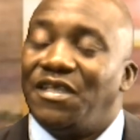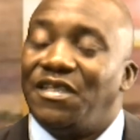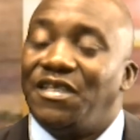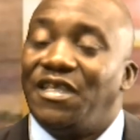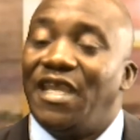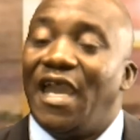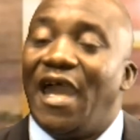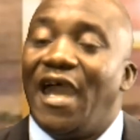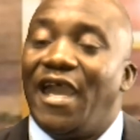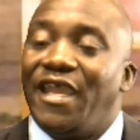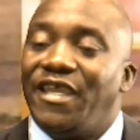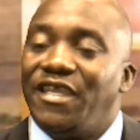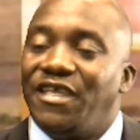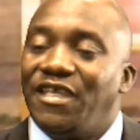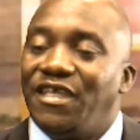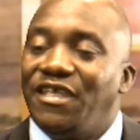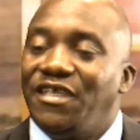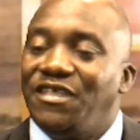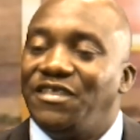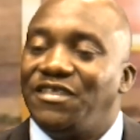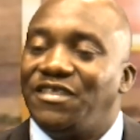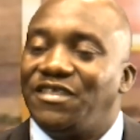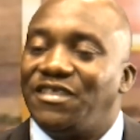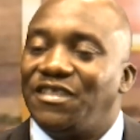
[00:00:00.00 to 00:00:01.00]
Yeah,
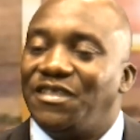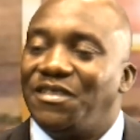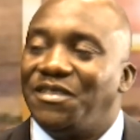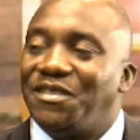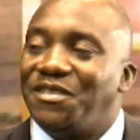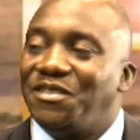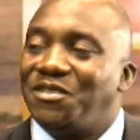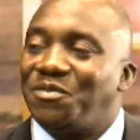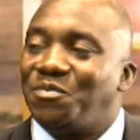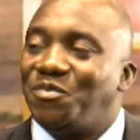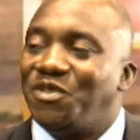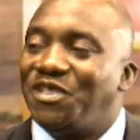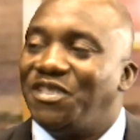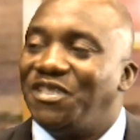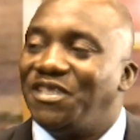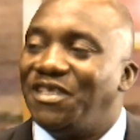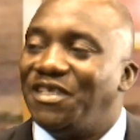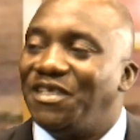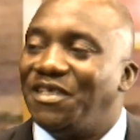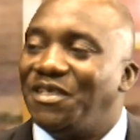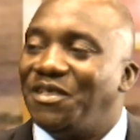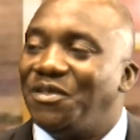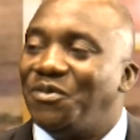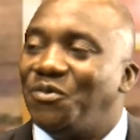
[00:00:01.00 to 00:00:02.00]
he is. He's
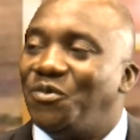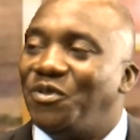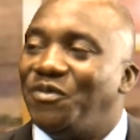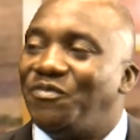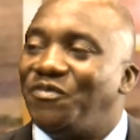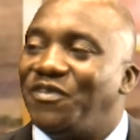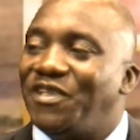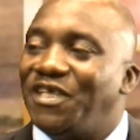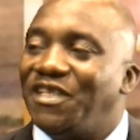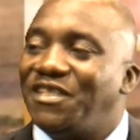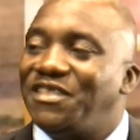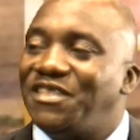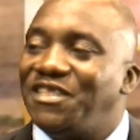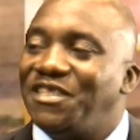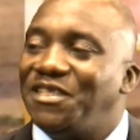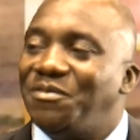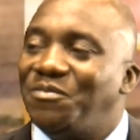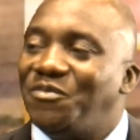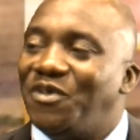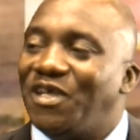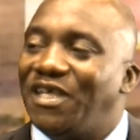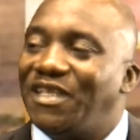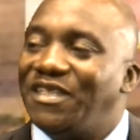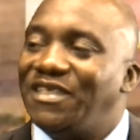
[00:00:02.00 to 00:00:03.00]
been with the
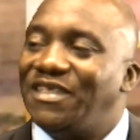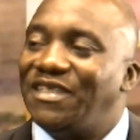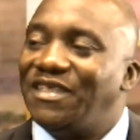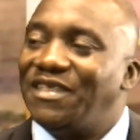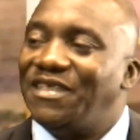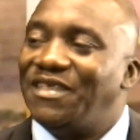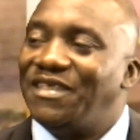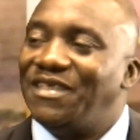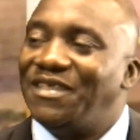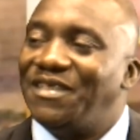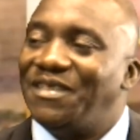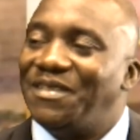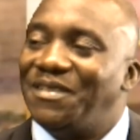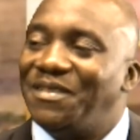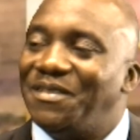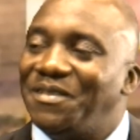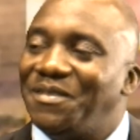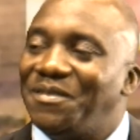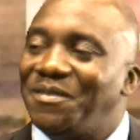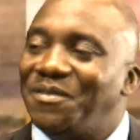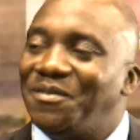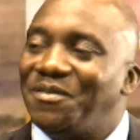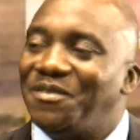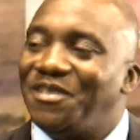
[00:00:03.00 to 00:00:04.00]
team, and
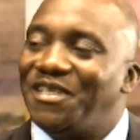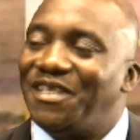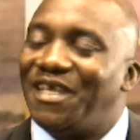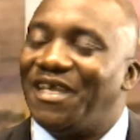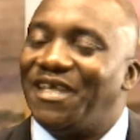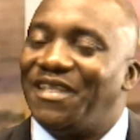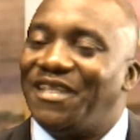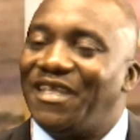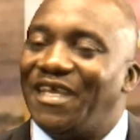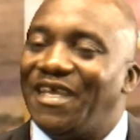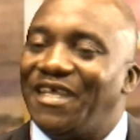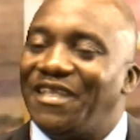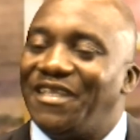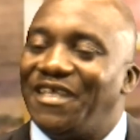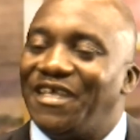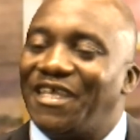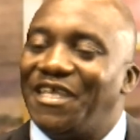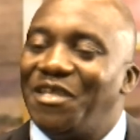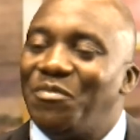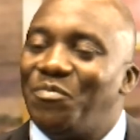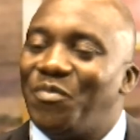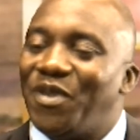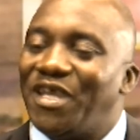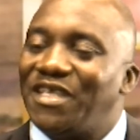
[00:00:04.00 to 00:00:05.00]
they are the
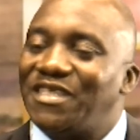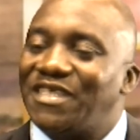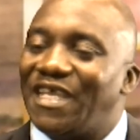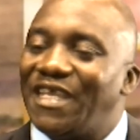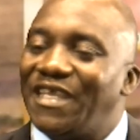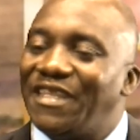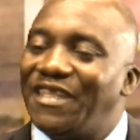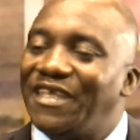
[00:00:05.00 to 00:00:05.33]
keepers, I think.